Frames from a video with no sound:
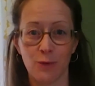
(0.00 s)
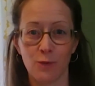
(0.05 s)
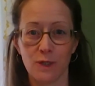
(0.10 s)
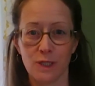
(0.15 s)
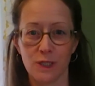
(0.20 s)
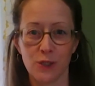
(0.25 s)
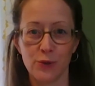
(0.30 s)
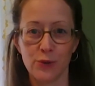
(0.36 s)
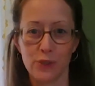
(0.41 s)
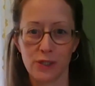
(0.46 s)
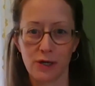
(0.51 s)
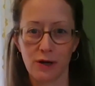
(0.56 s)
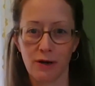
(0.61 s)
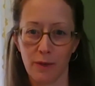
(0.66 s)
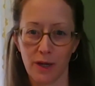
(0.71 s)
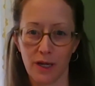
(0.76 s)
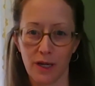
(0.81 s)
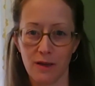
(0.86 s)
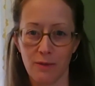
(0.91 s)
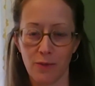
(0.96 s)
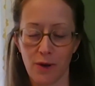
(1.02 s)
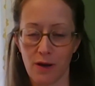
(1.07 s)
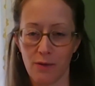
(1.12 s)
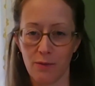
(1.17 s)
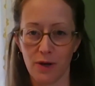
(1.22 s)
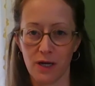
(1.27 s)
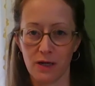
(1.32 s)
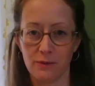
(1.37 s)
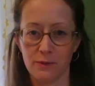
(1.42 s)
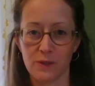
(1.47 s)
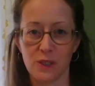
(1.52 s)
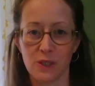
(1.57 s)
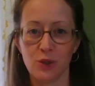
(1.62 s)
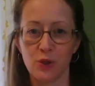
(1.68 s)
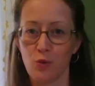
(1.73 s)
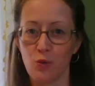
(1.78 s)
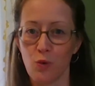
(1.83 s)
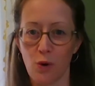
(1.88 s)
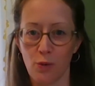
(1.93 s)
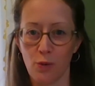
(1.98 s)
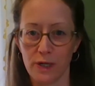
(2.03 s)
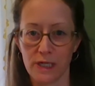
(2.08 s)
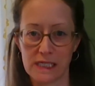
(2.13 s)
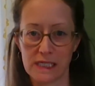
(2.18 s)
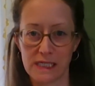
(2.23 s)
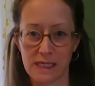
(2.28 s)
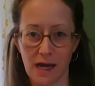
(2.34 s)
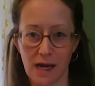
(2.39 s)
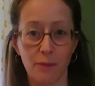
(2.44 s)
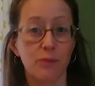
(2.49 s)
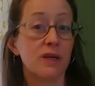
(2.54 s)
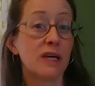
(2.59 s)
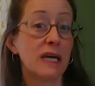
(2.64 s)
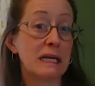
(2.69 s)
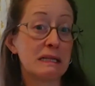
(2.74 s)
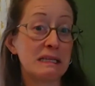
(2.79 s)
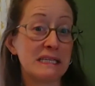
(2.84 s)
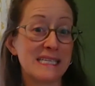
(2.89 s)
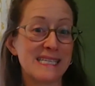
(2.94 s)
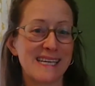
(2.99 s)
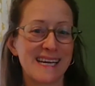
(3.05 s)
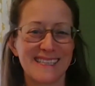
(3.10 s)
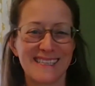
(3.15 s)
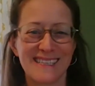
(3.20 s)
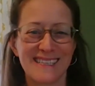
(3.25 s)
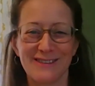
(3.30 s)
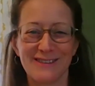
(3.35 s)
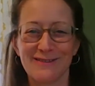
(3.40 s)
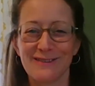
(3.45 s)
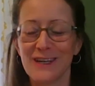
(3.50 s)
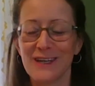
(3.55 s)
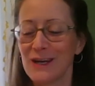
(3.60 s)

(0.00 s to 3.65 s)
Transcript: Once you start making Pom Poms, you won't want to stop. At least I didn't.